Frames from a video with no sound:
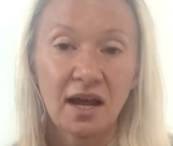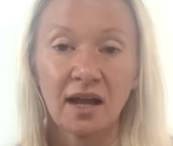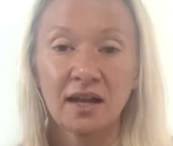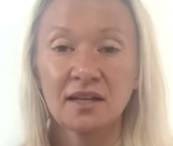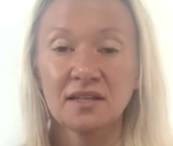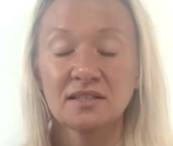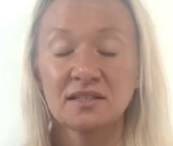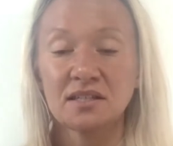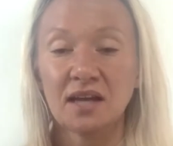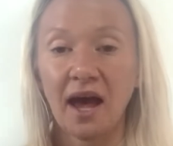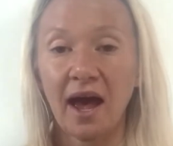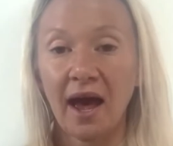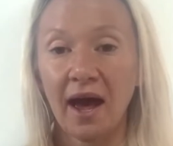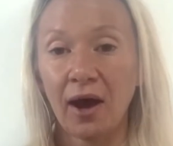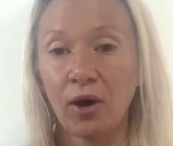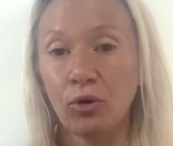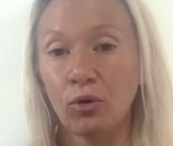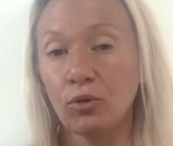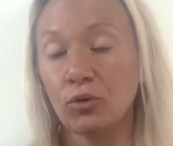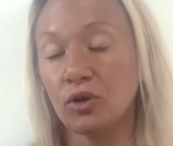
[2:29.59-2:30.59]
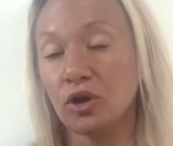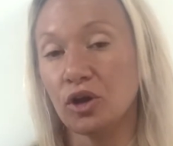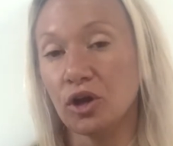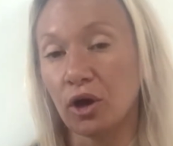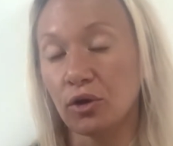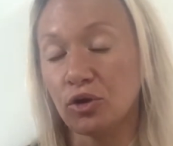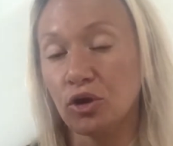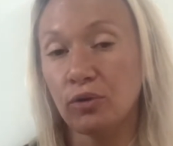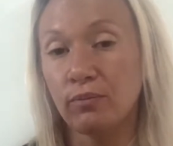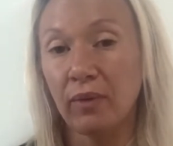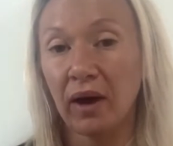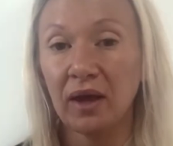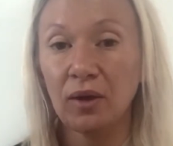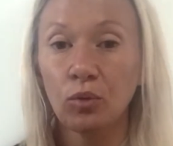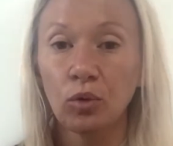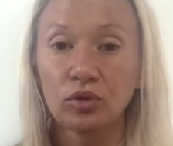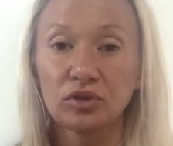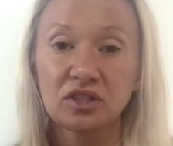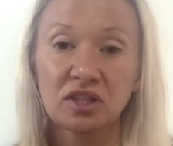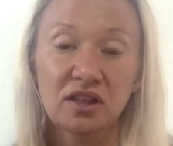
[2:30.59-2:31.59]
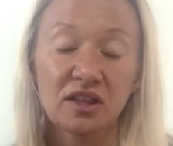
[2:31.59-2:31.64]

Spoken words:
and how you may want to